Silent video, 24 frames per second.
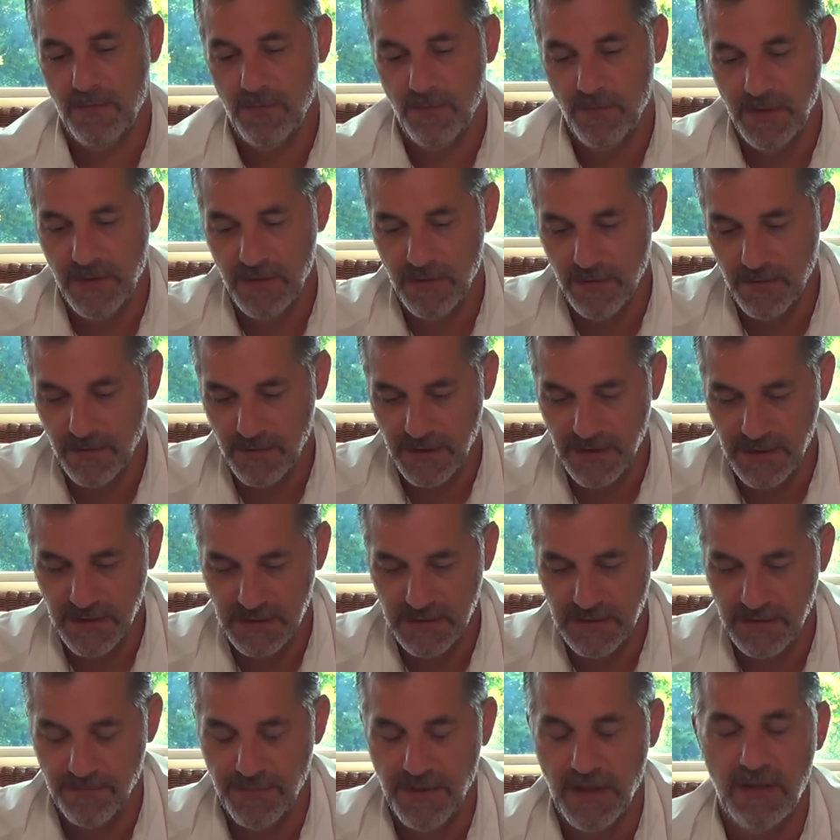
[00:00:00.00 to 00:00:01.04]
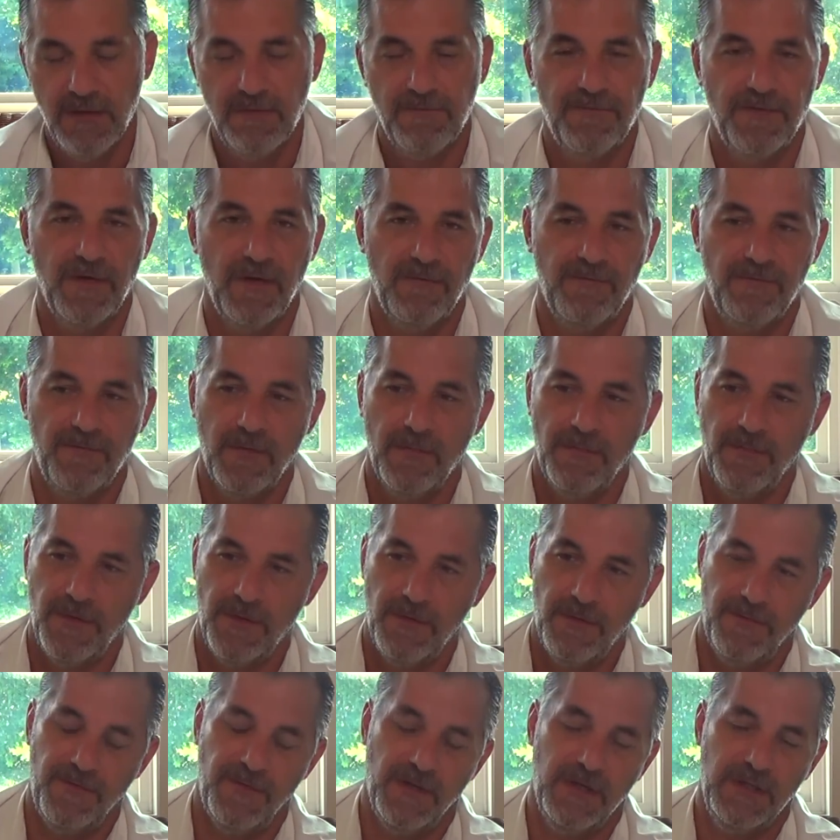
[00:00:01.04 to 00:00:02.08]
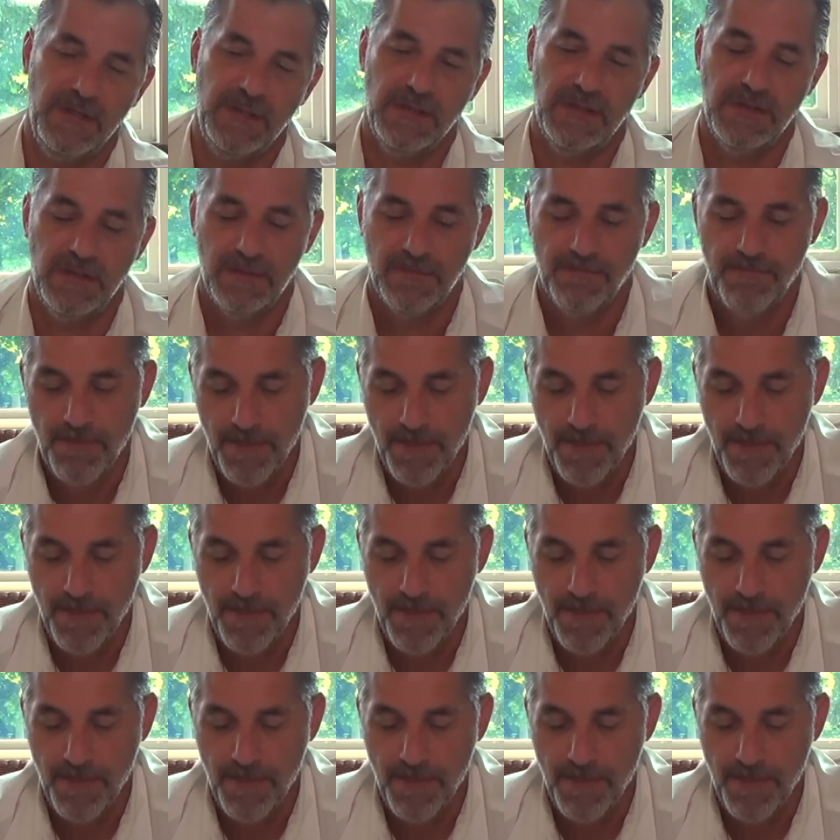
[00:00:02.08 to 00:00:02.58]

and we don't get to benefit from their thinking.